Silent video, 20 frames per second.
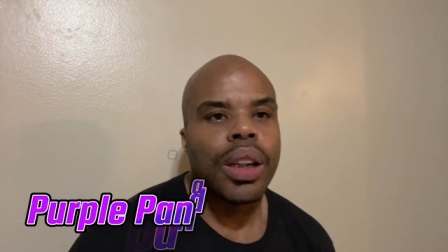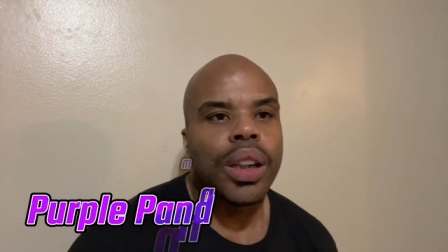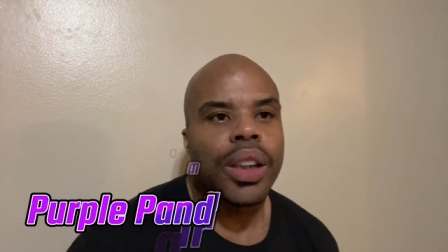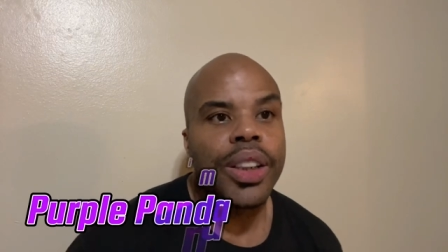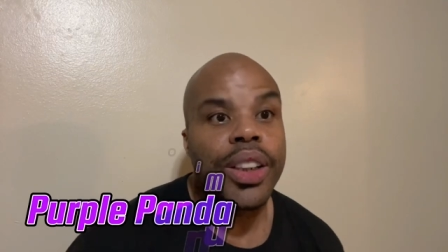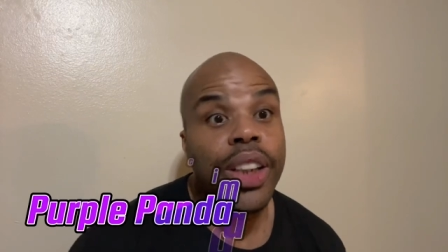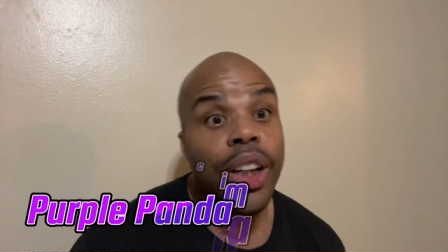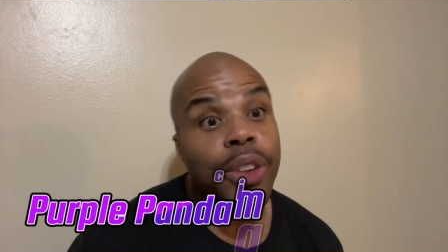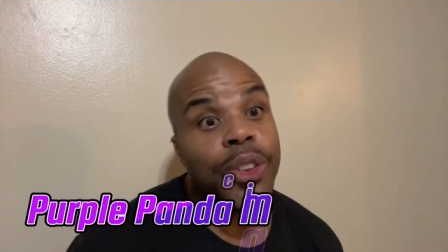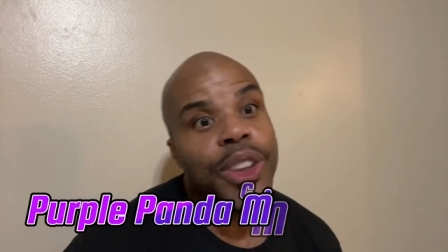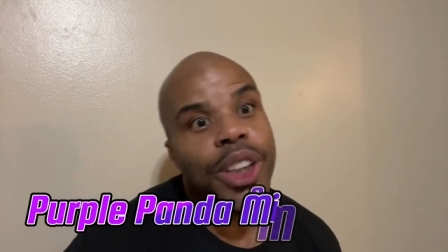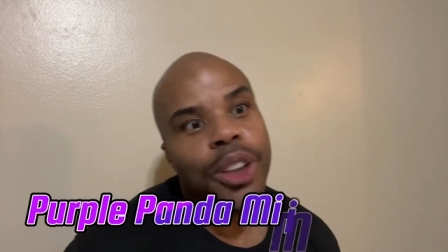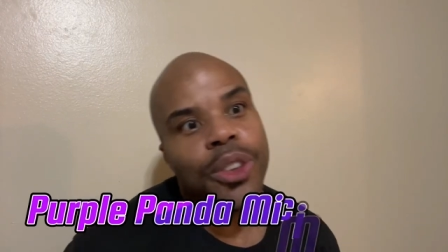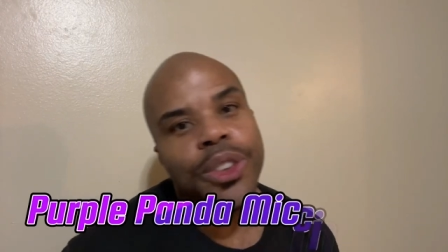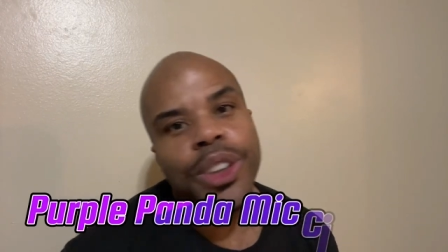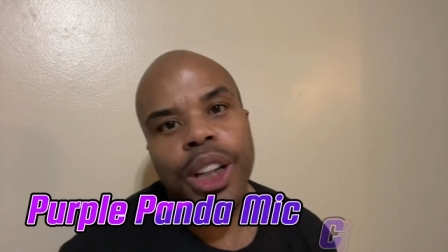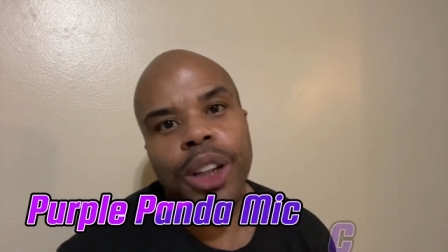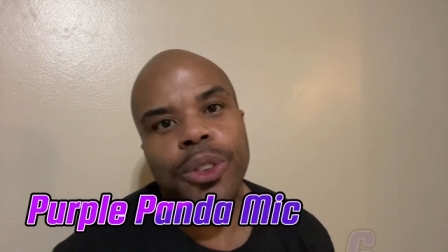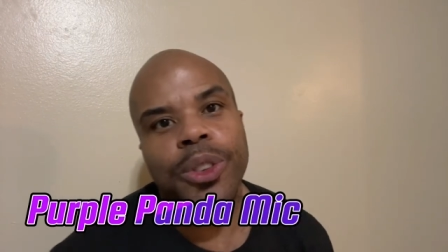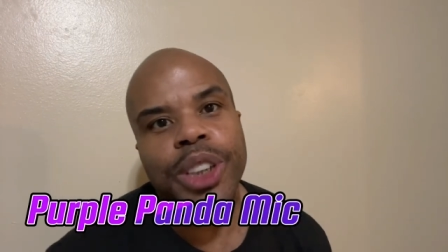Yo, yo,
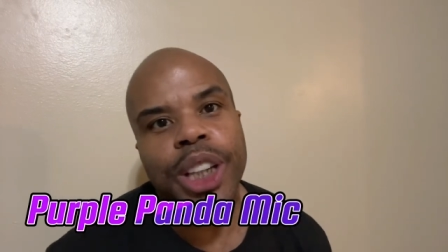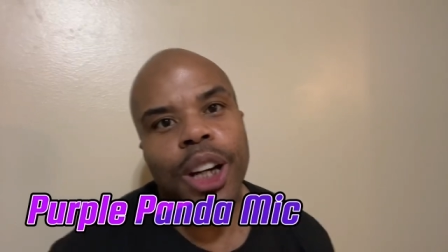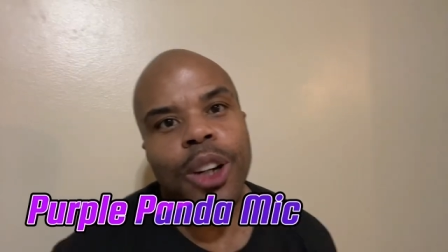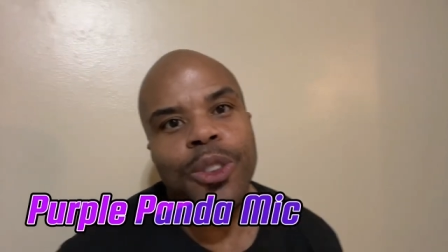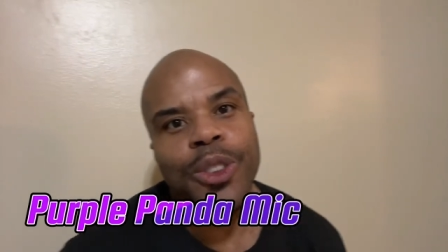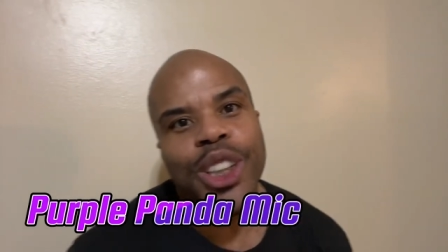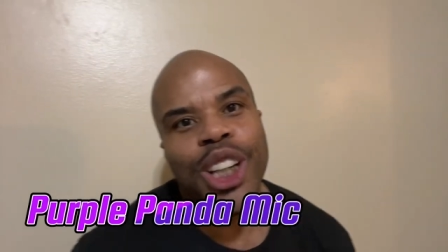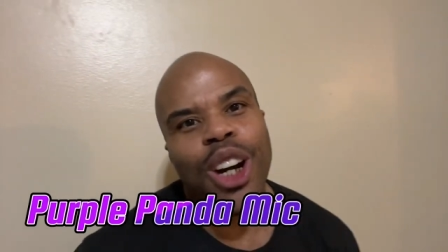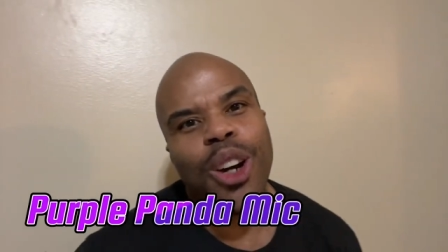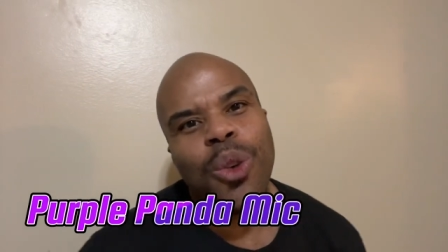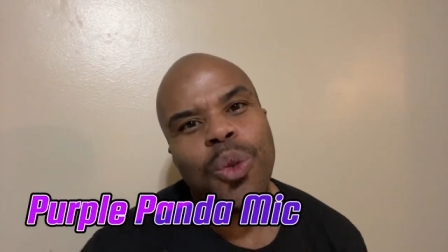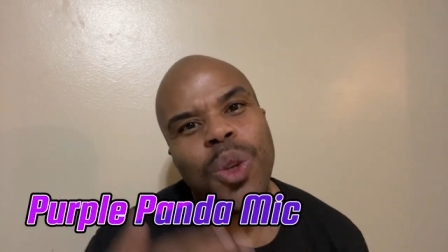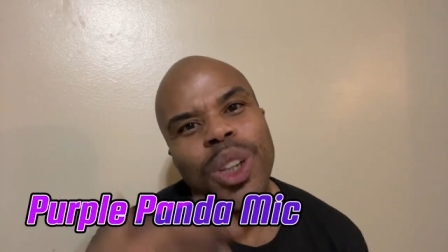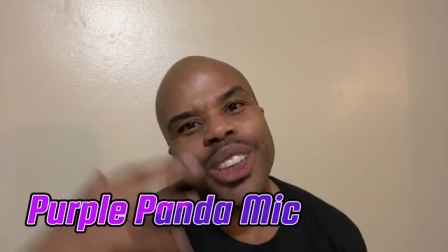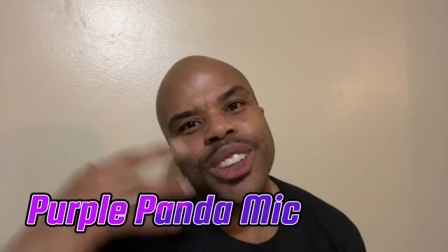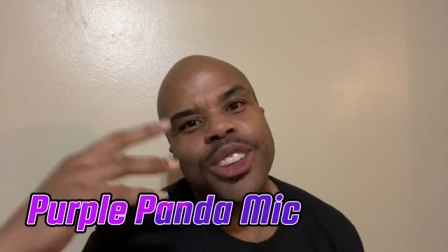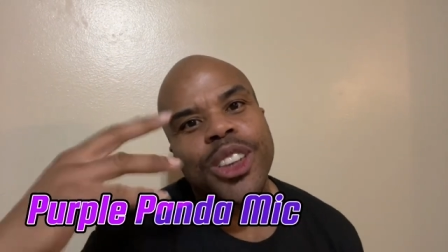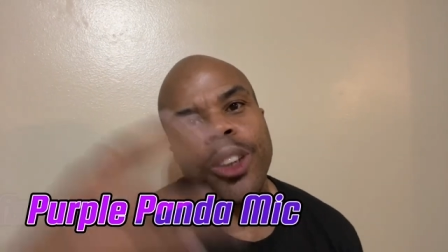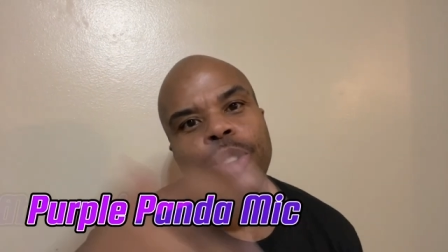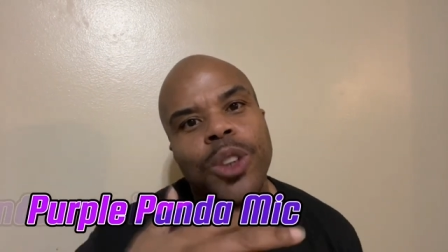yo, yo, yo,
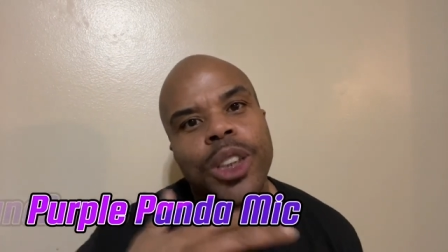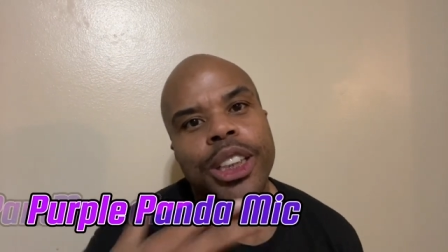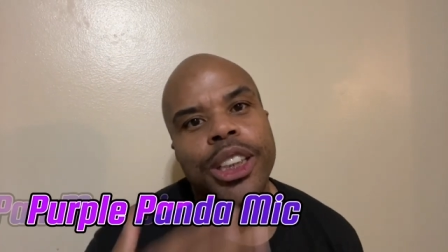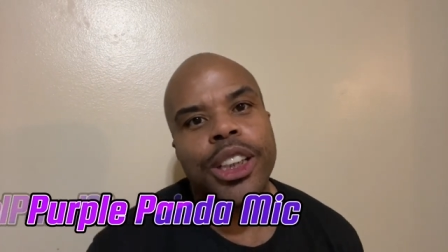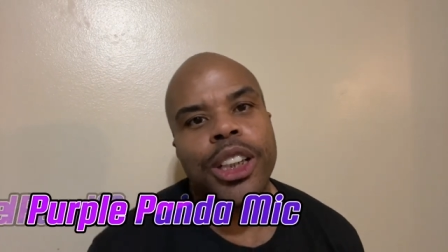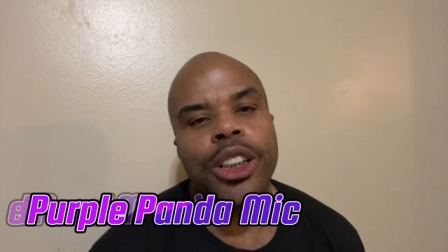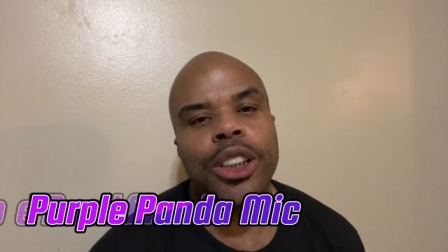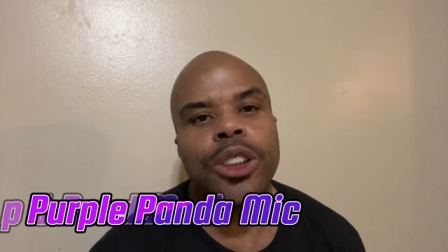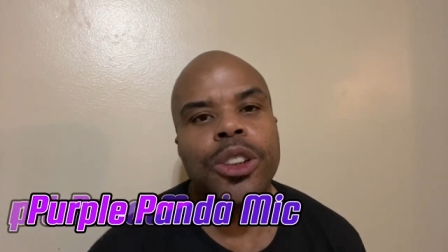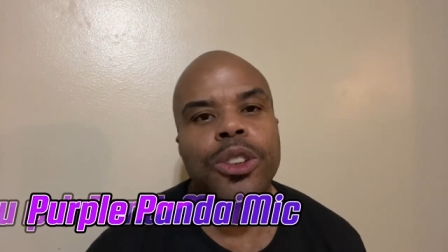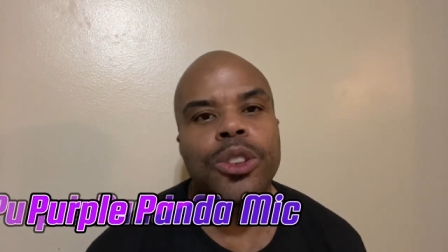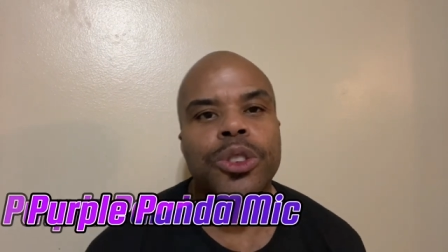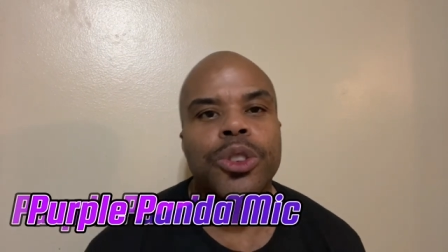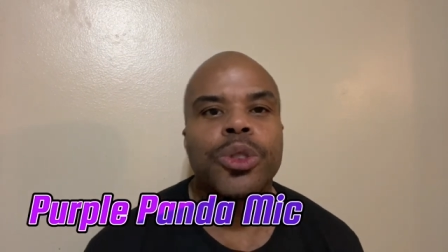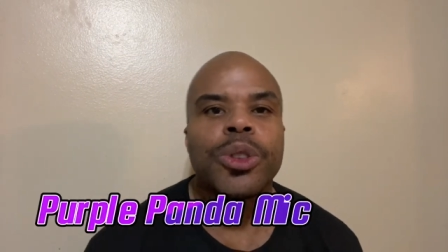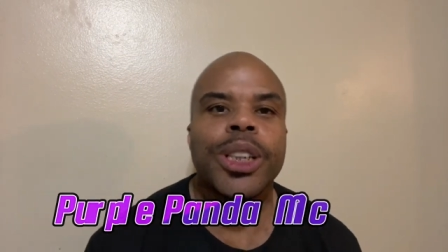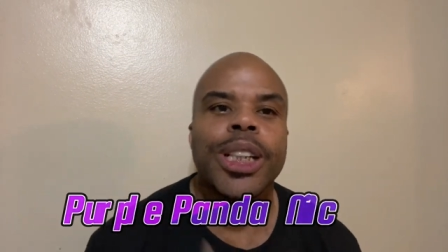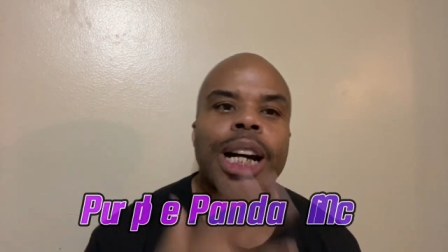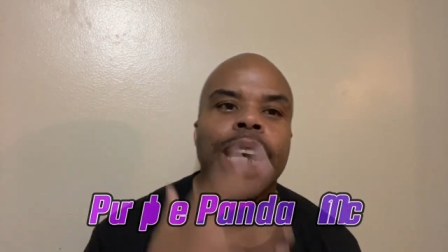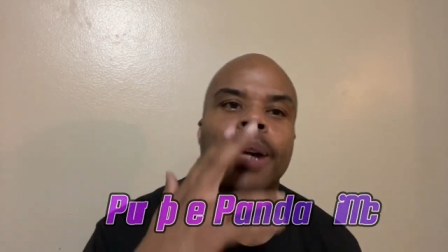what's going on? You
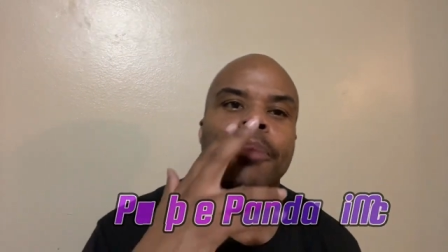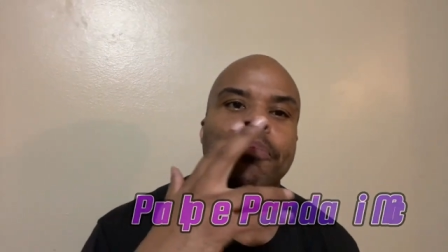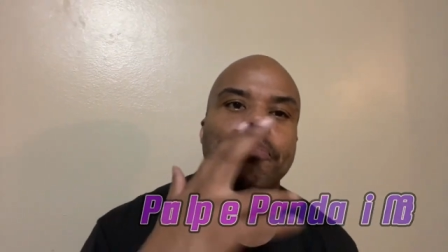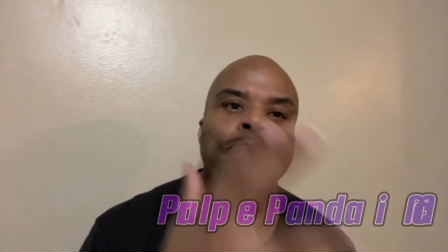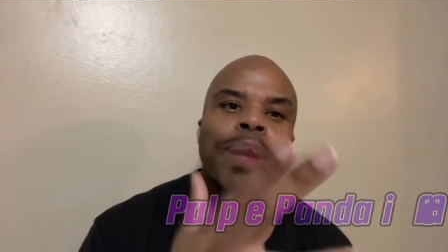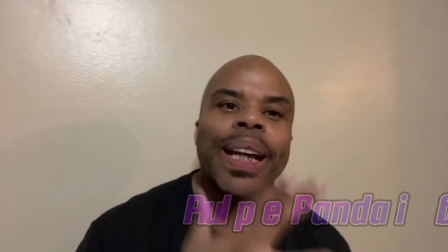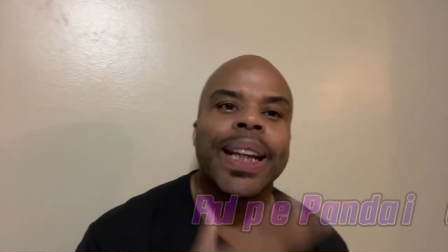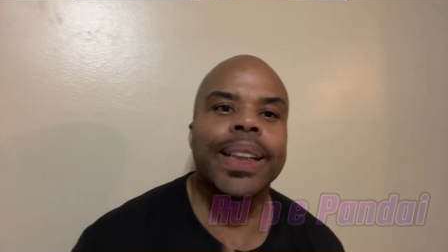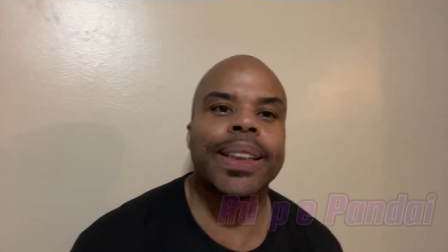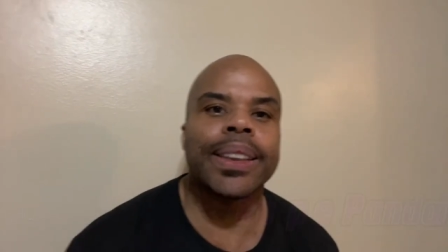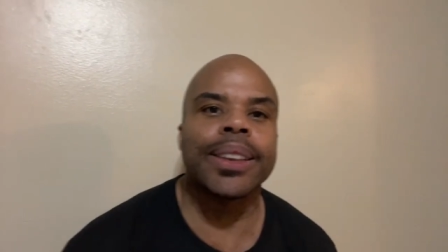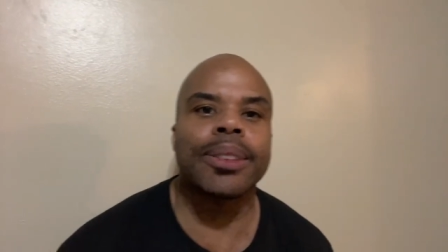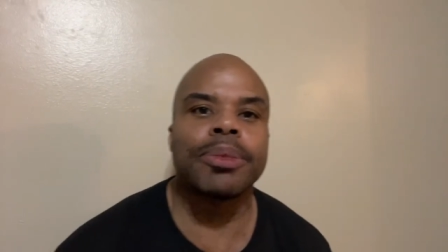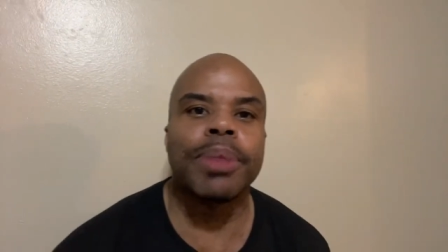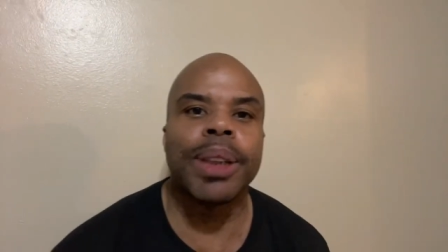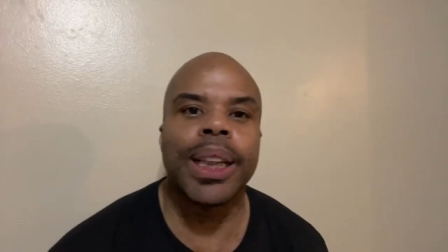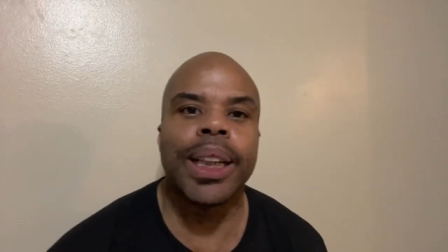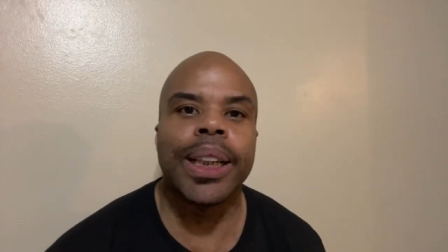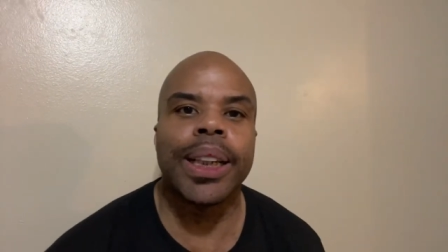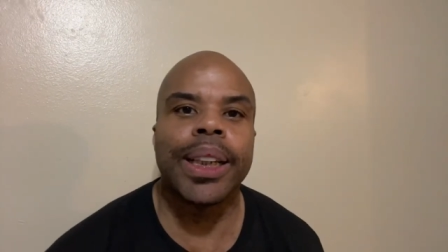got Baker's
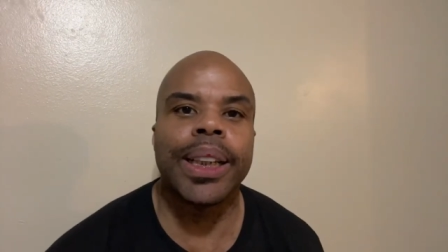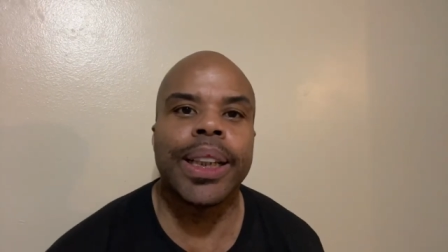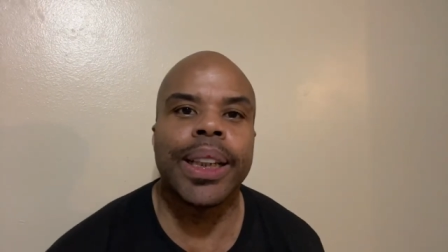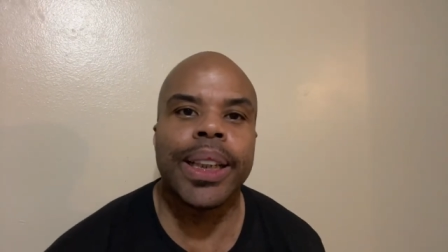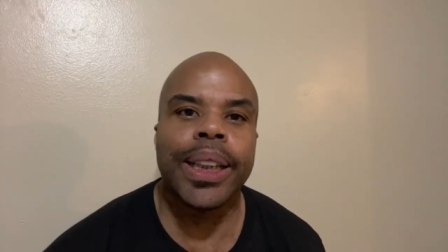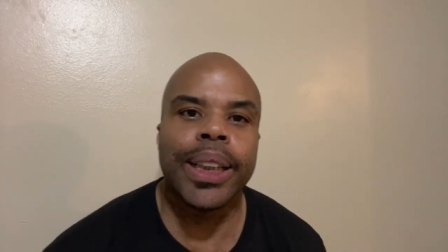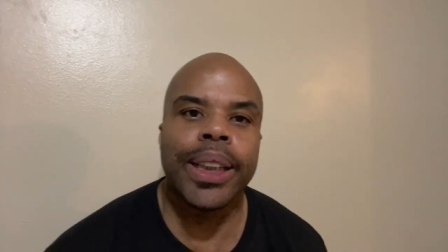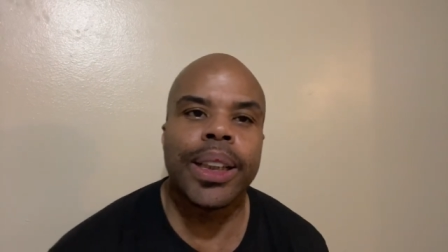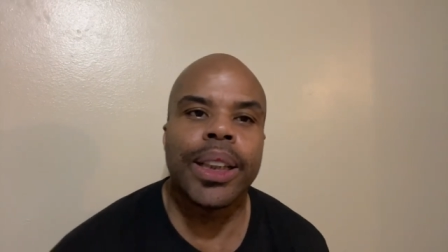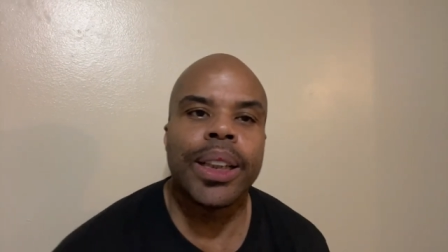Man here.